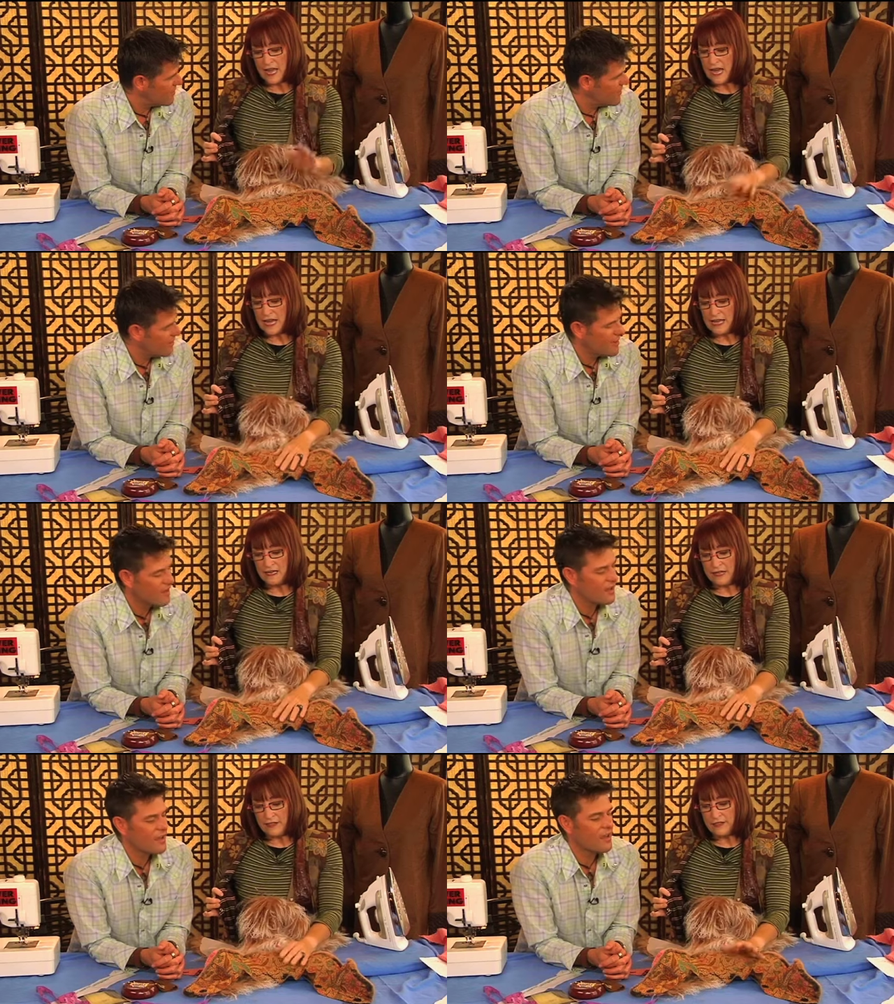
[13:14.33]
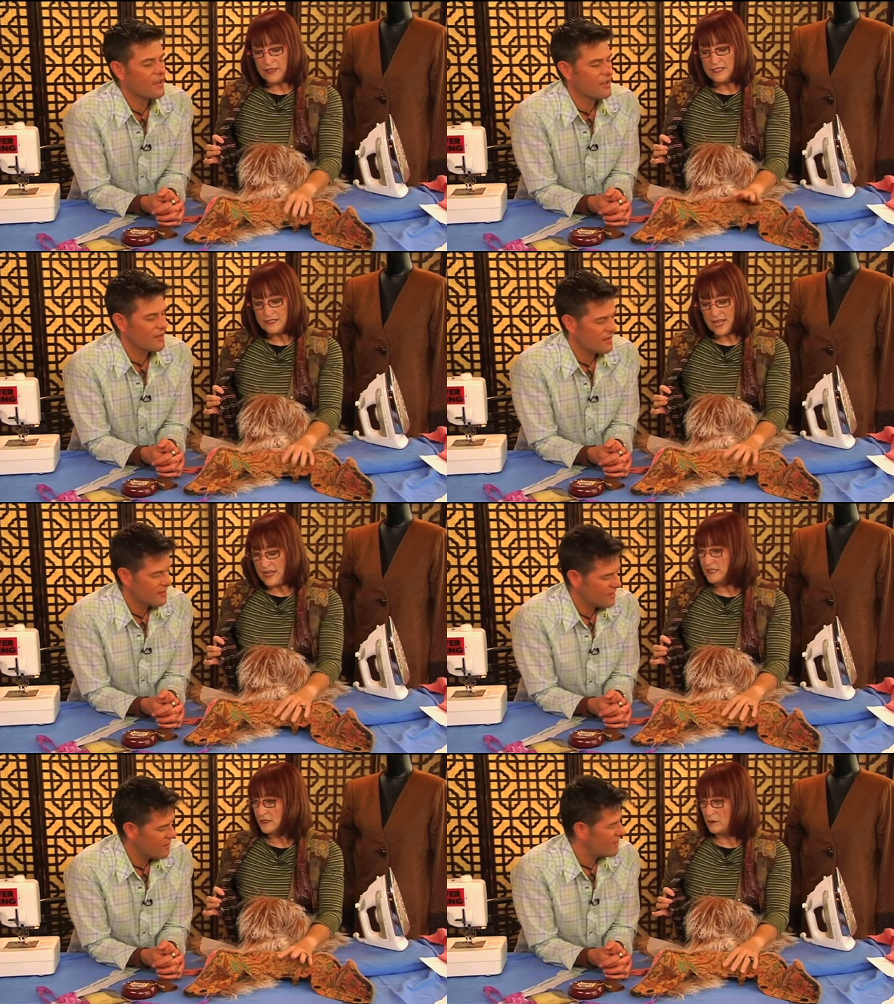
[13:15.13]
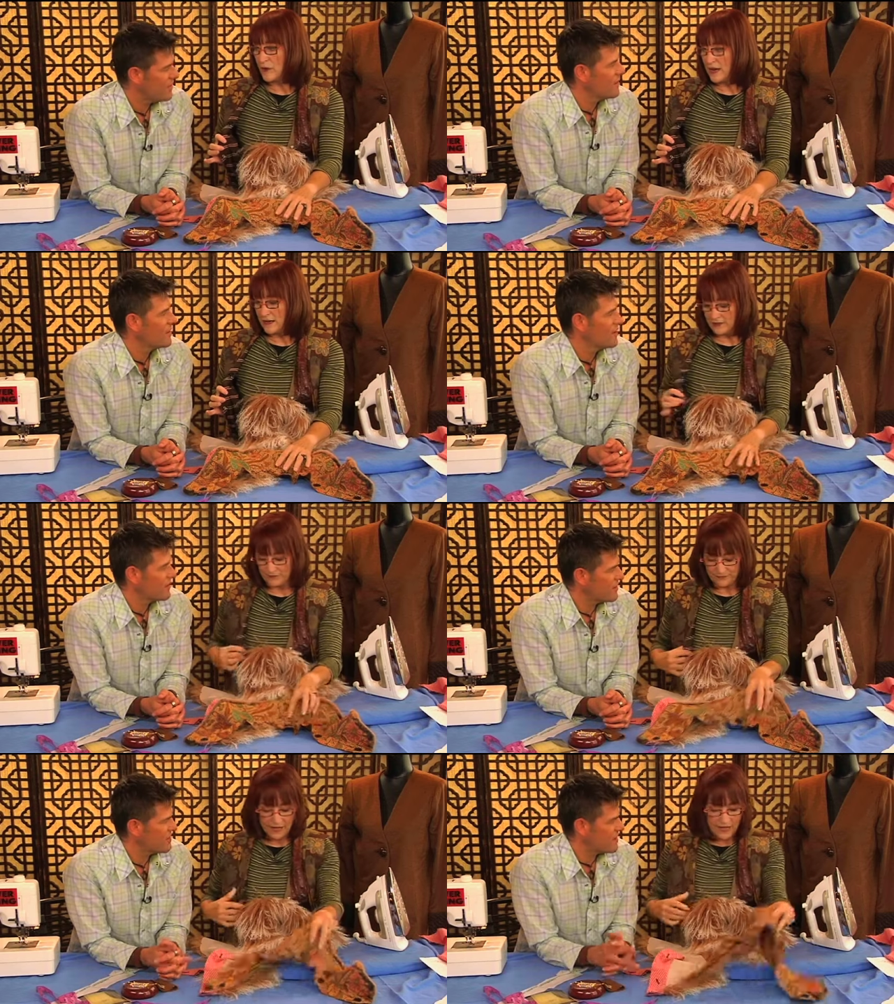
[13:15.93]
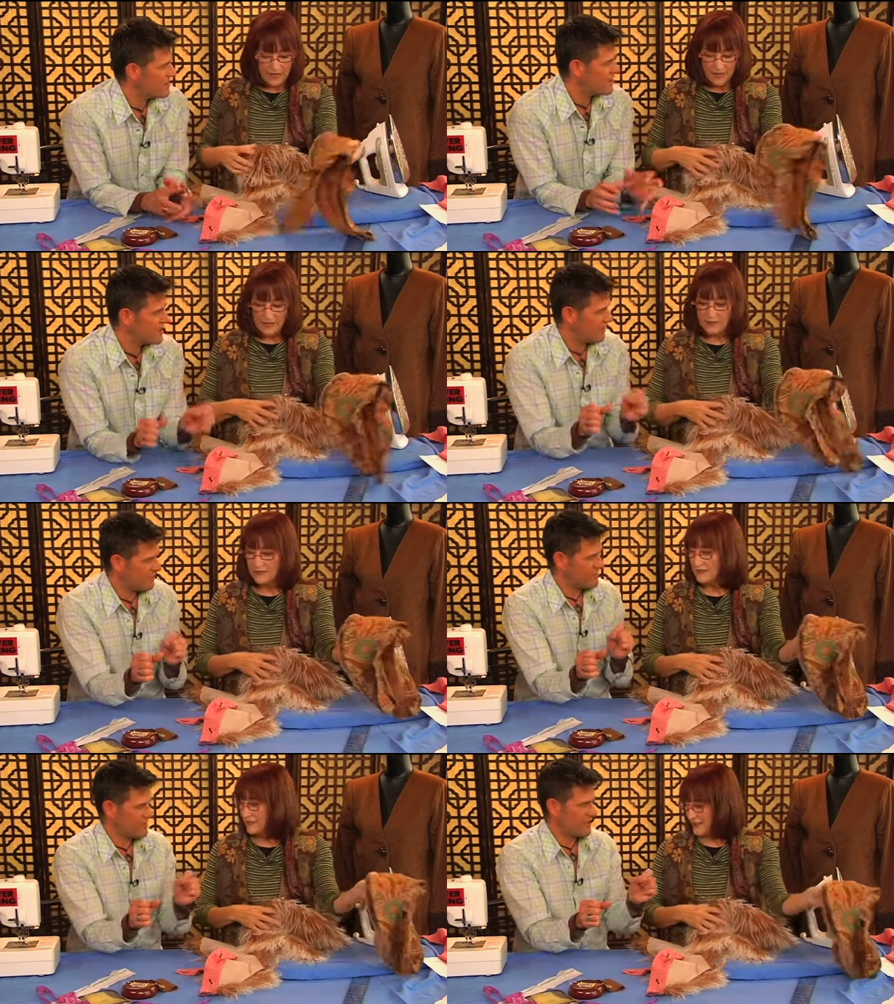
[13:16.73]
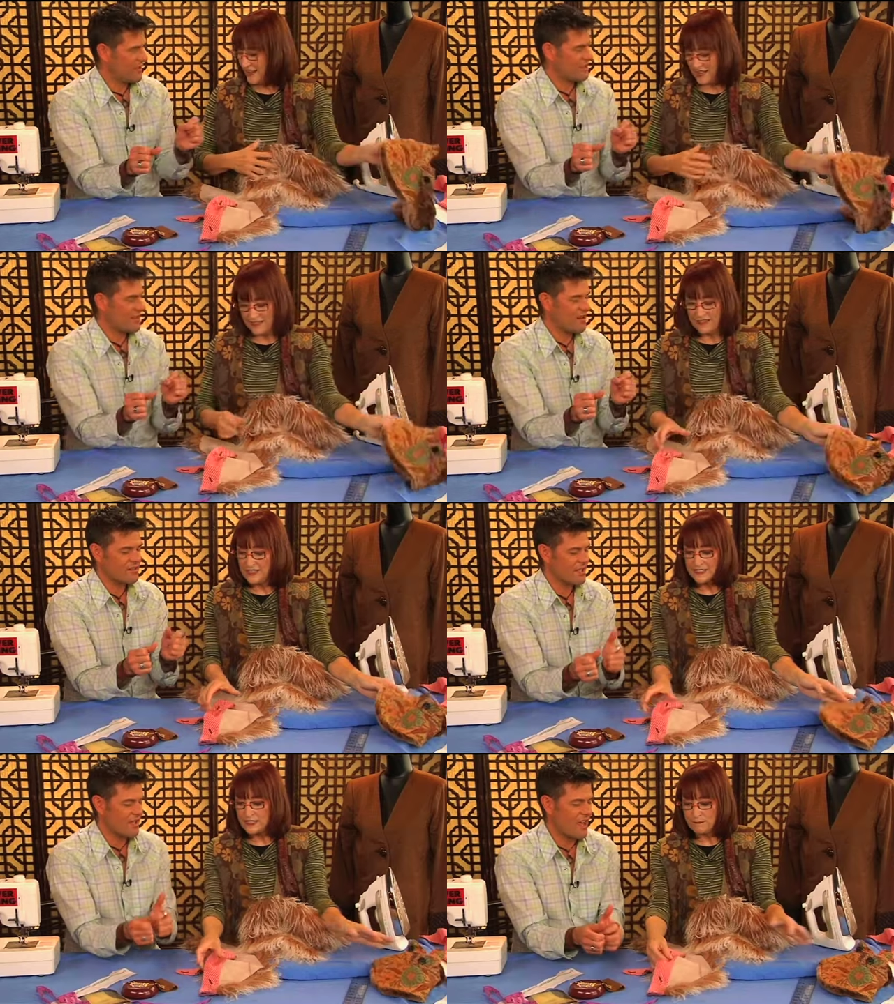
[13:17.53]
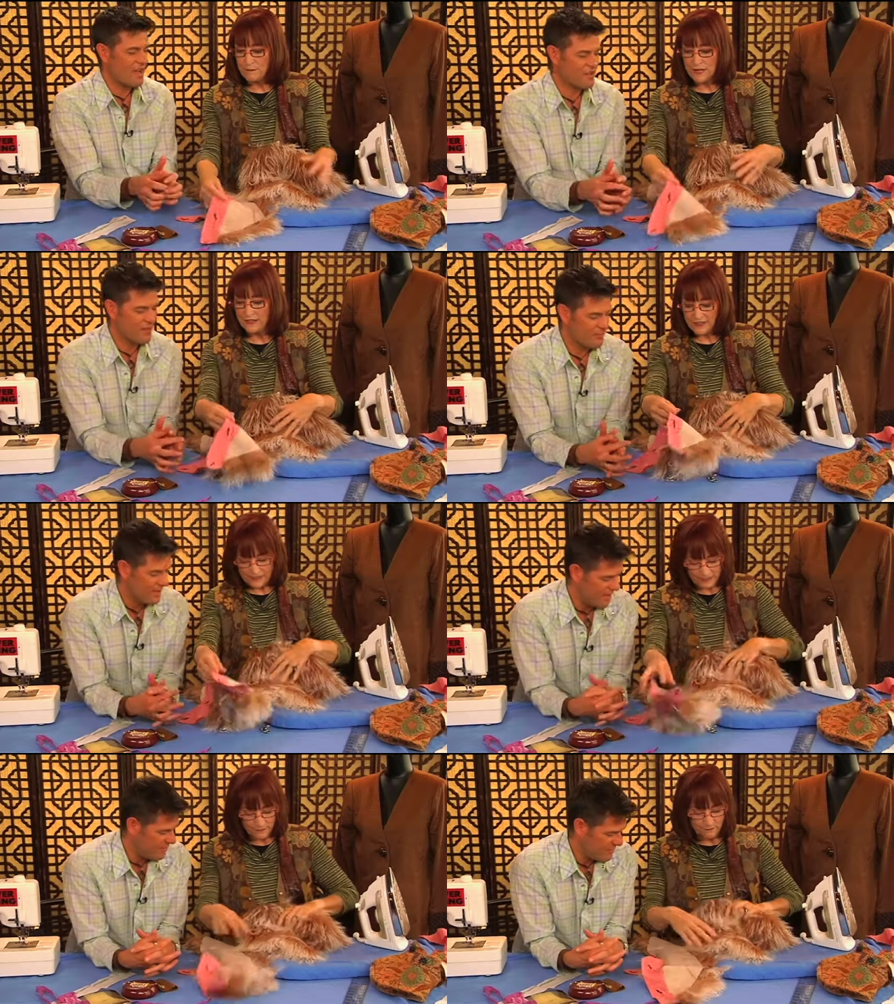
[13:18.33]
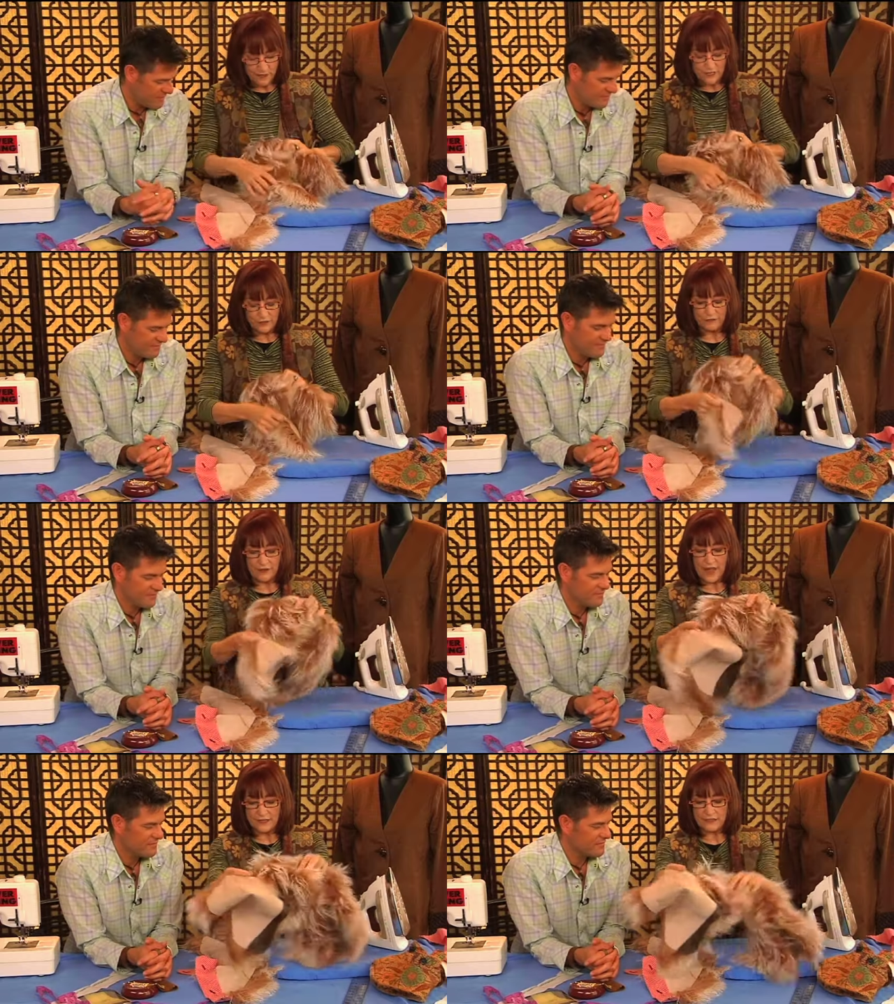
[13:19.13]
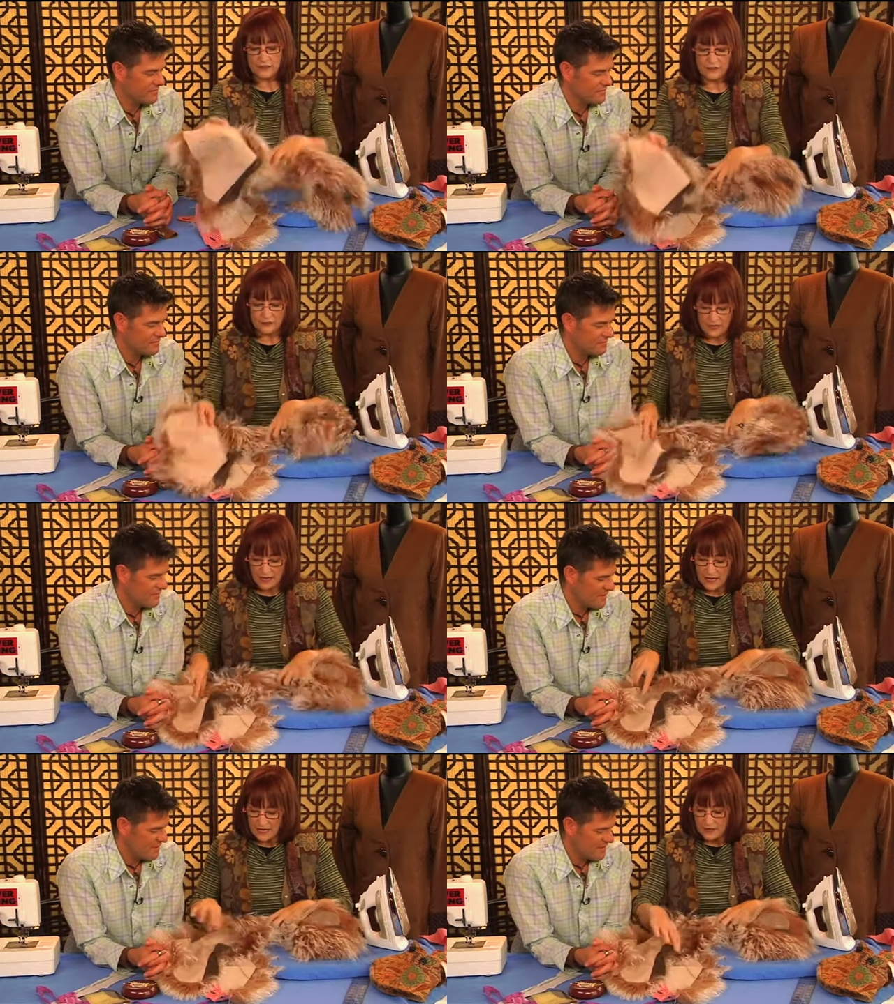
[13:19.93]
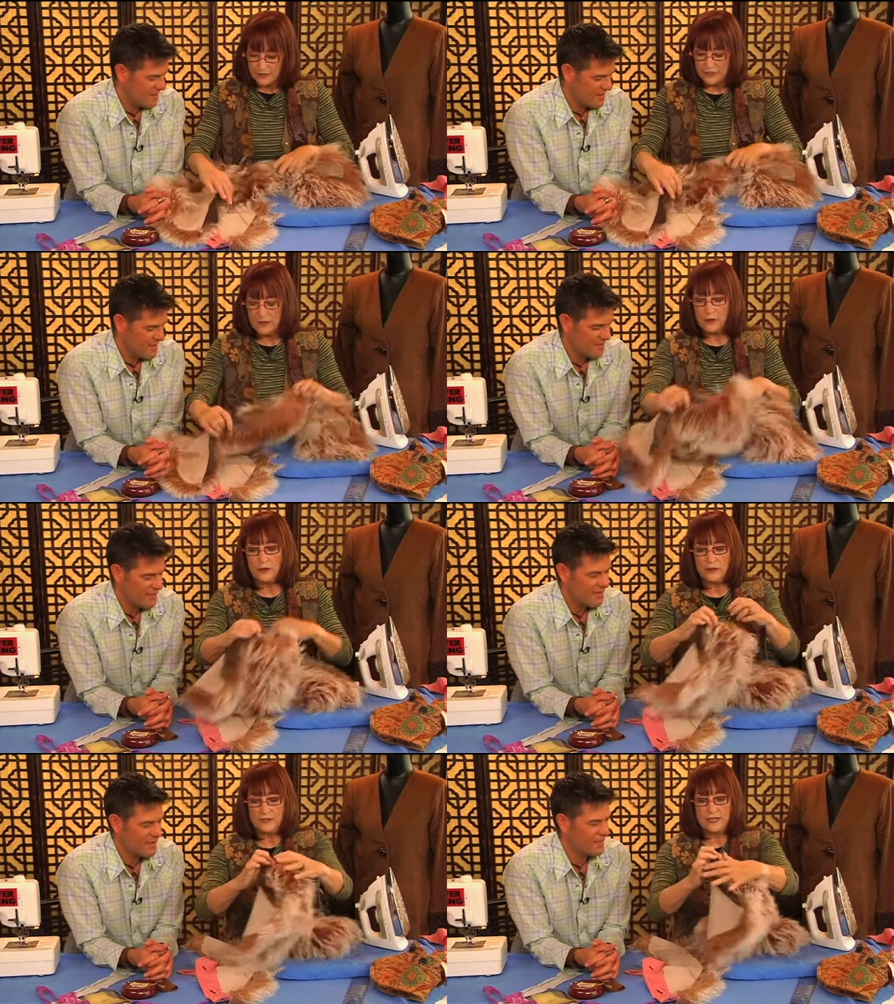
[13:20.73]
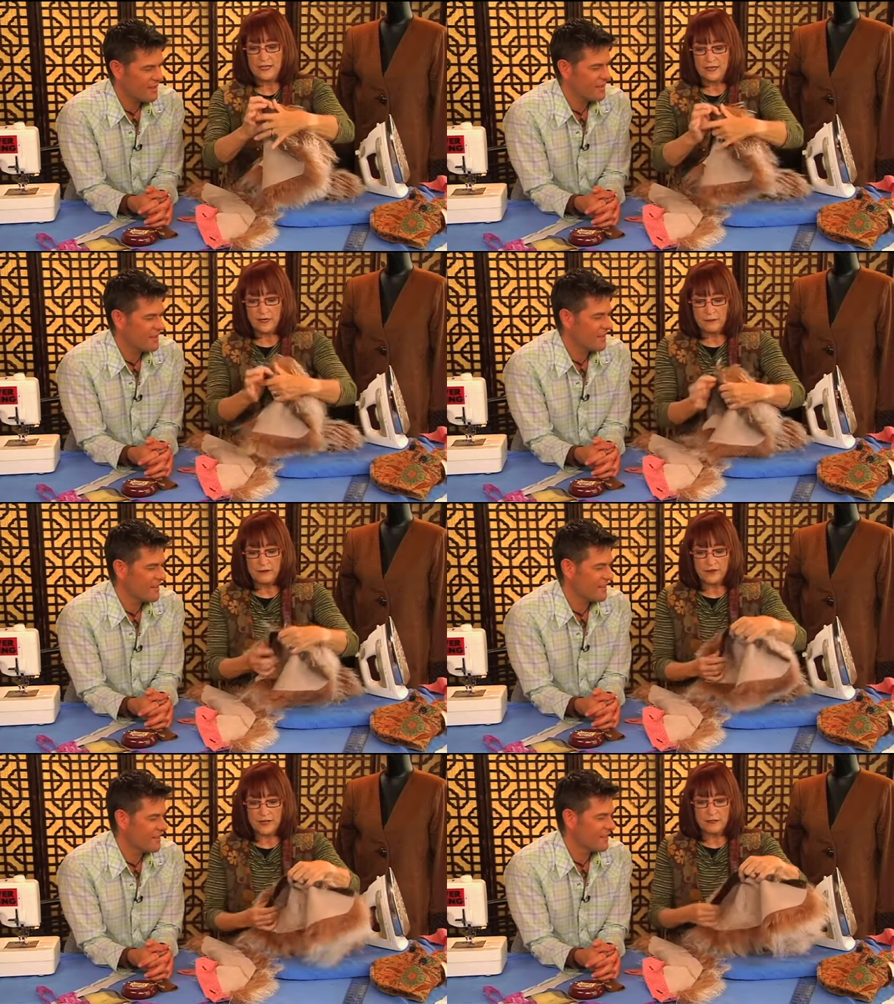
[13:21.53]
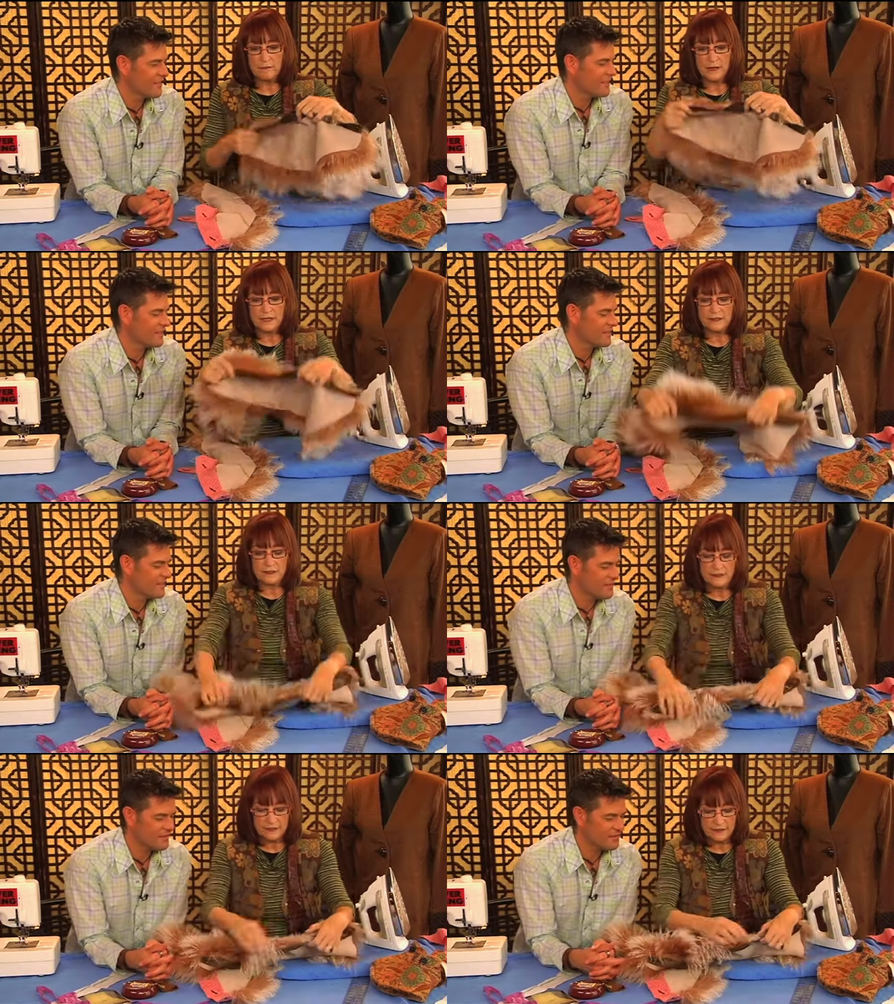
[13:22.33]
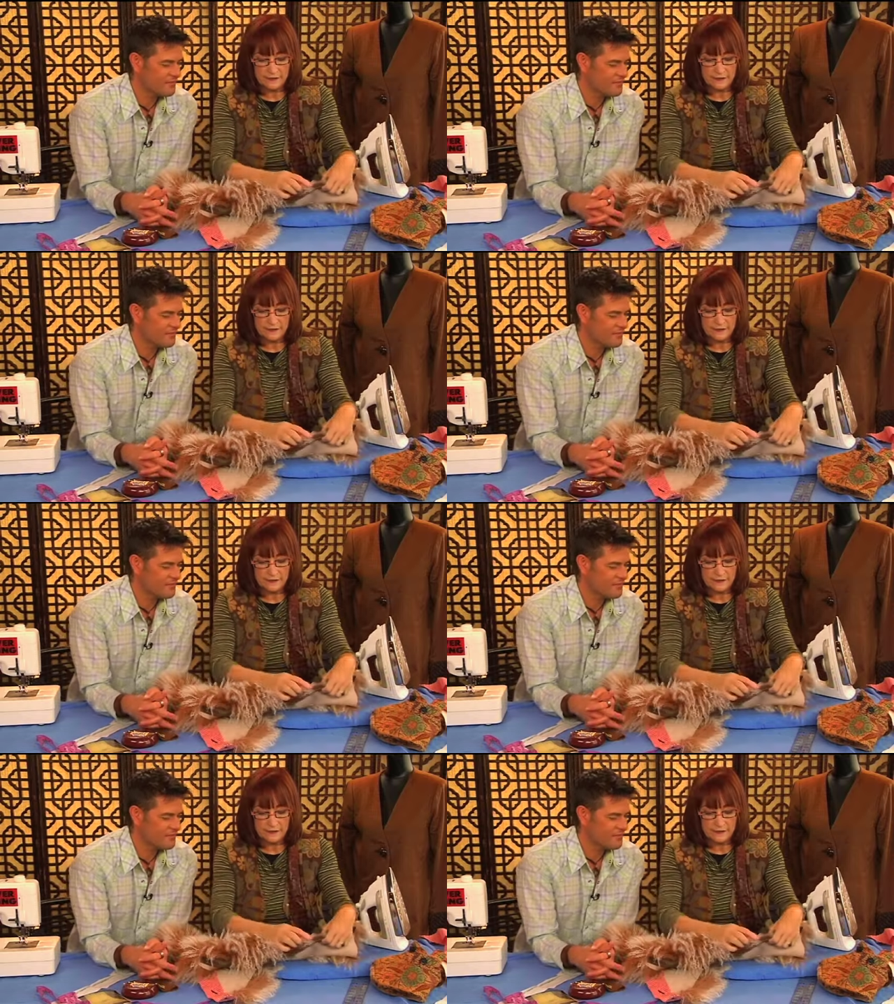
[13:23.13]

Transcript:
Speaker 1: And this takes a while. They shift. Yeah, this is mu- this is much faster. So you see here we've got the buttons,